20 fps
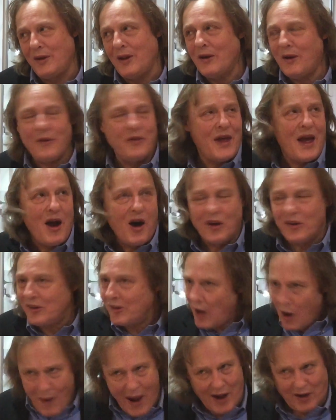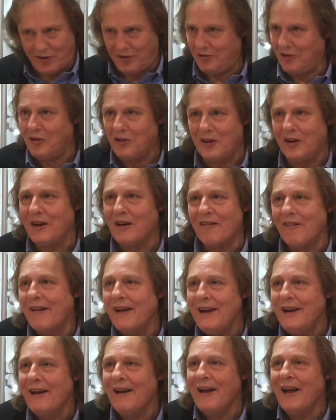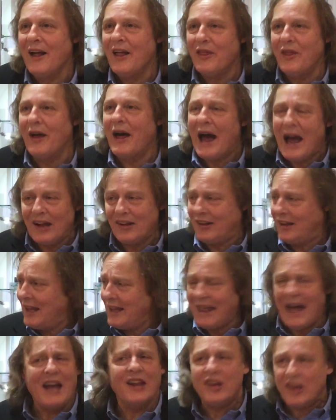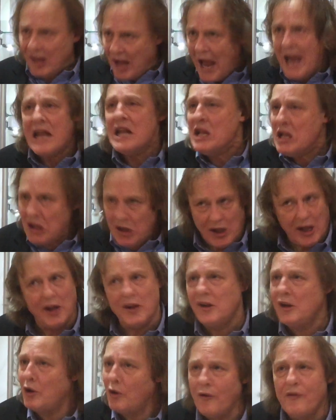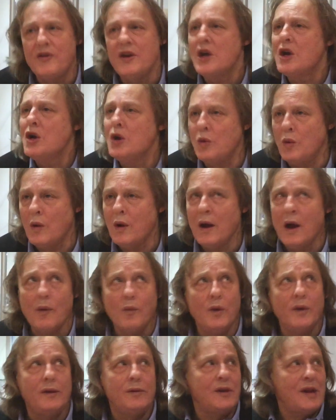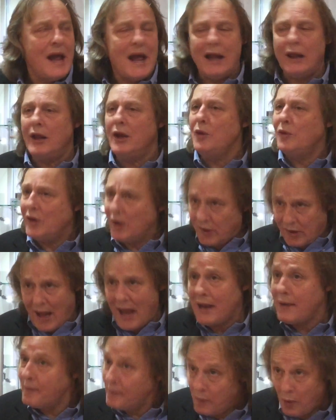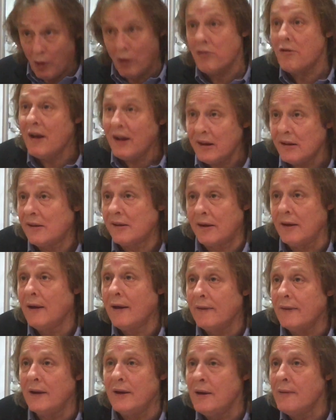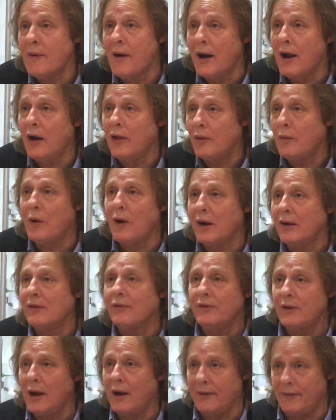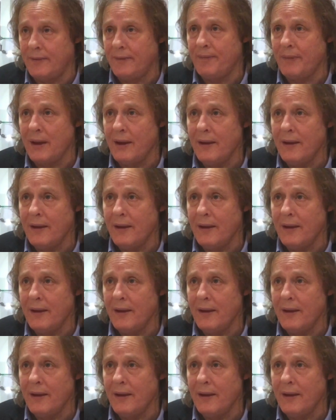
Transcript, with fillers: You know, they are so extraordinary that actually that changes your view, would tell you to take more risk than you might otherwise have done.